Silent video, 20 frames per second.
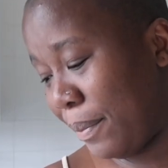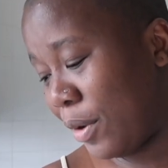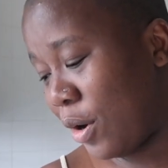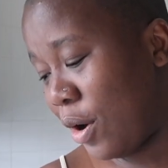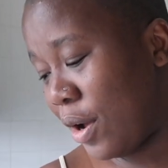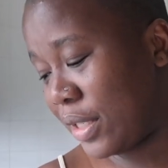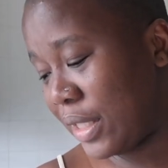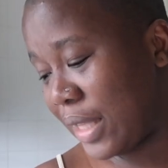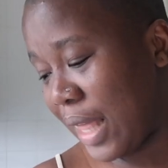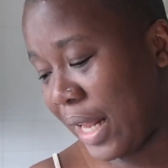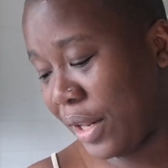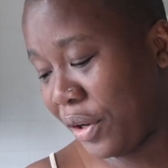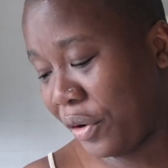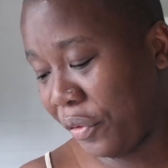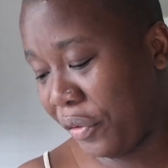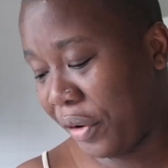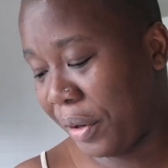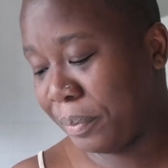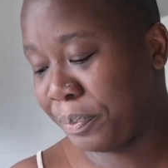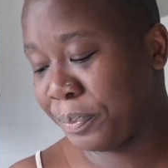custard
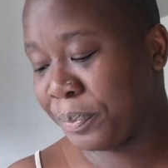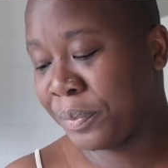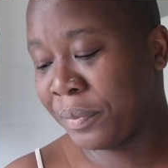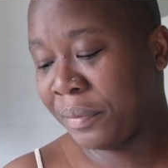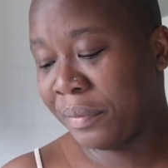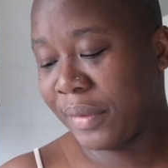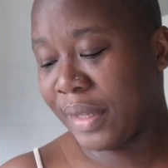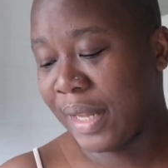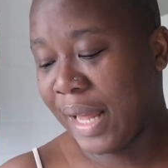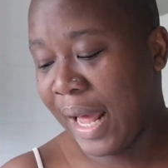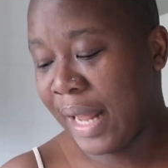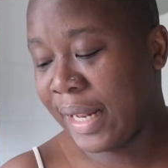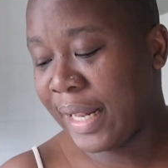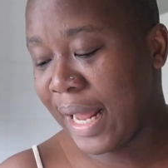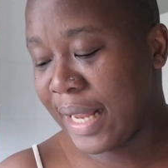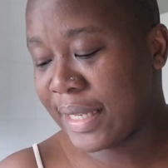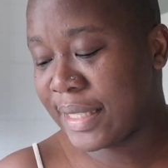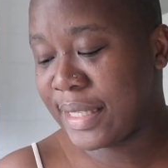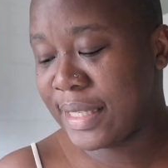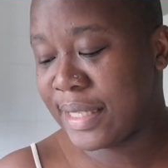cream. And
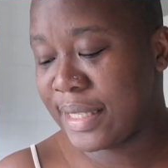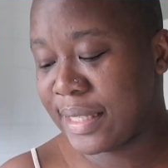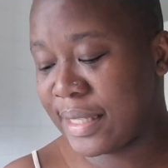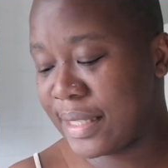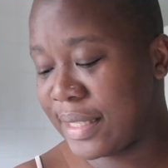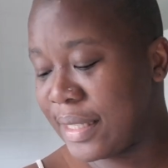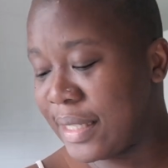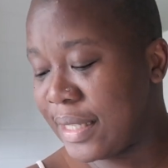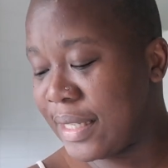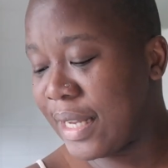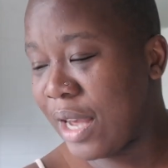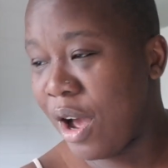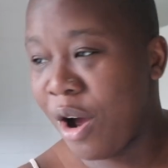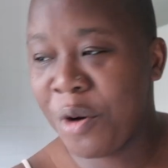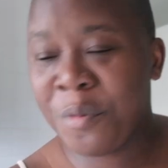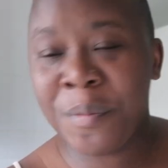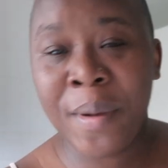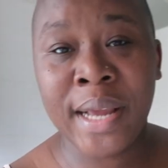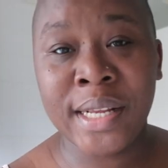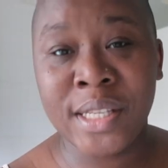that's his
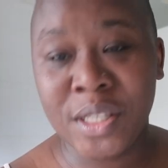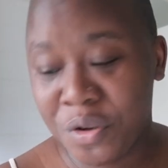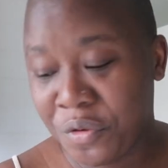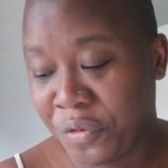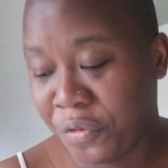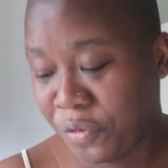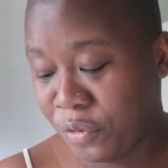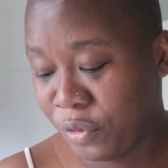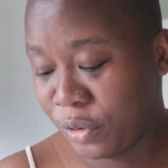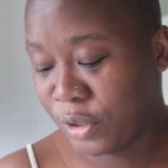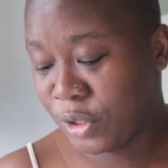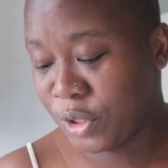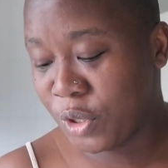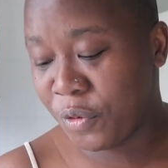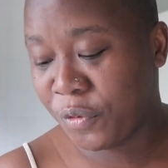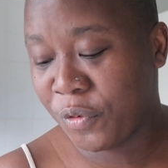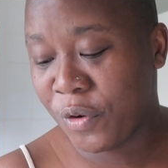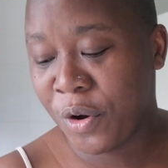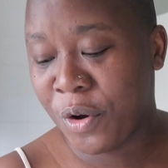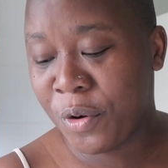almighty food. So
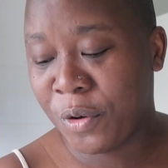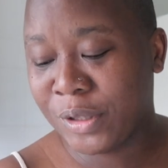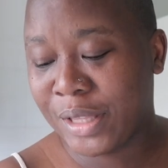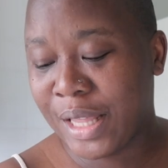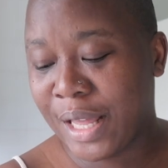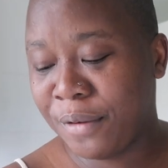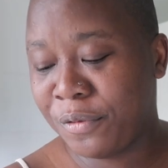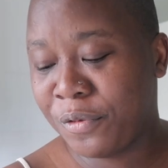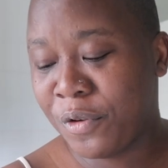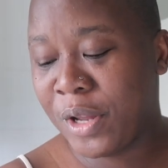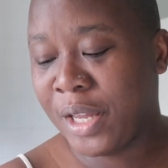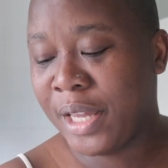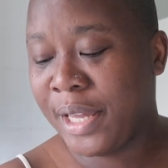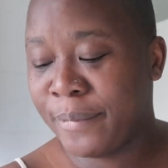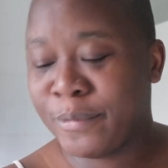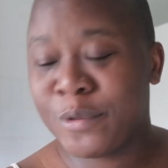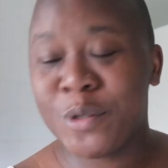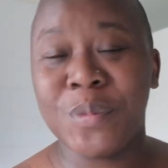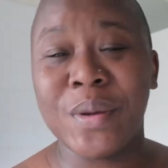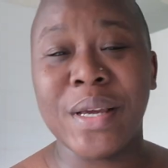for
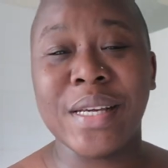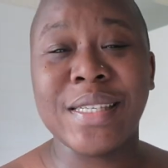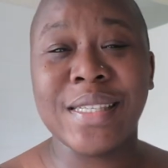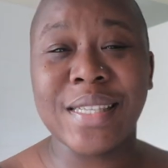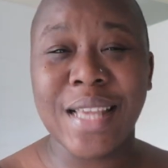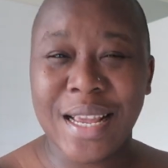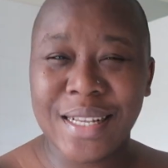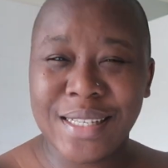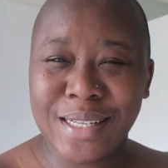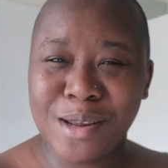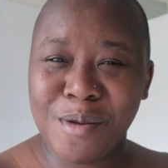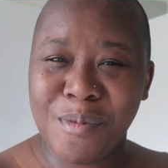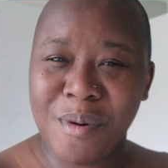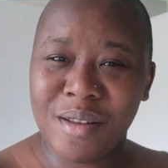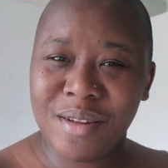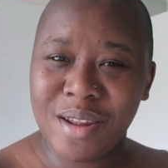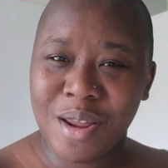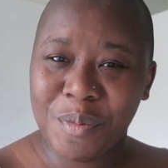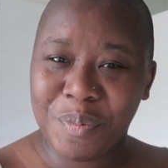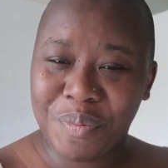him to be excited
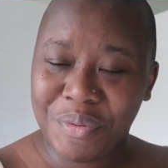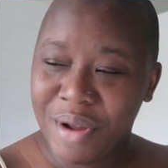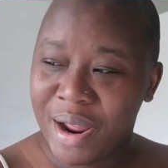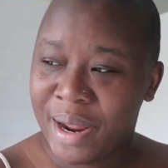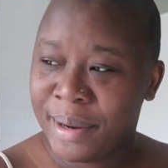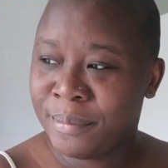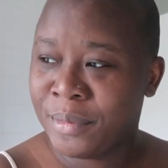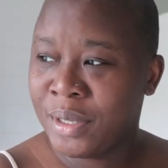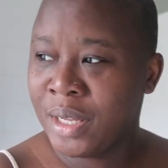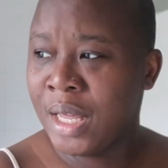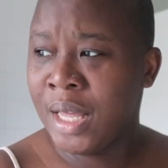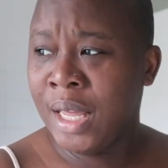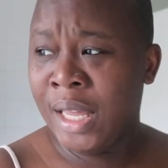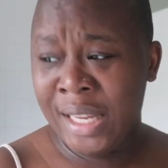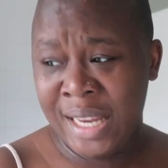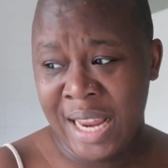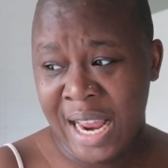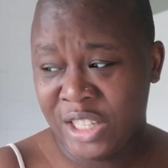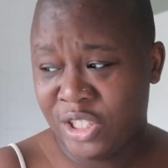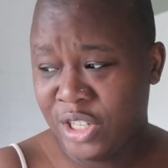about that prime,
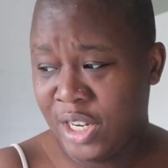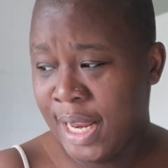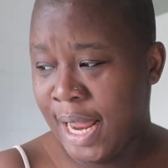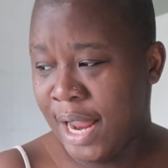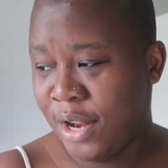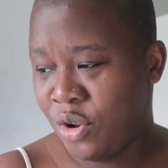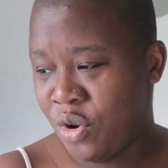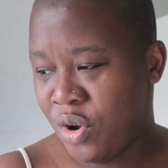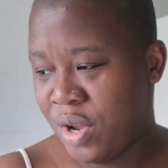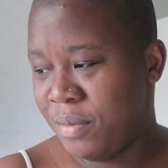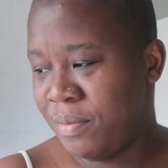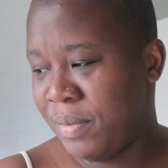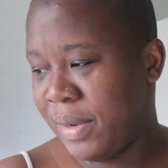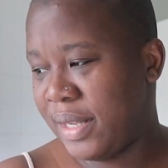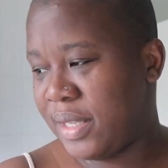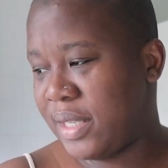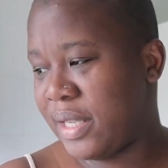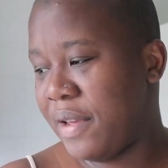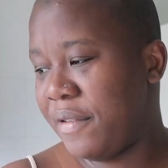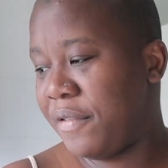he actually annoyed
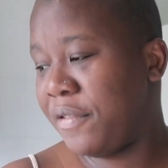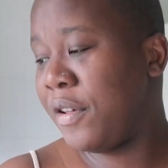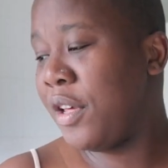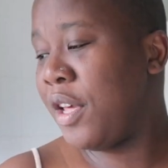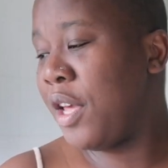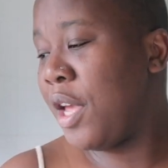me, self,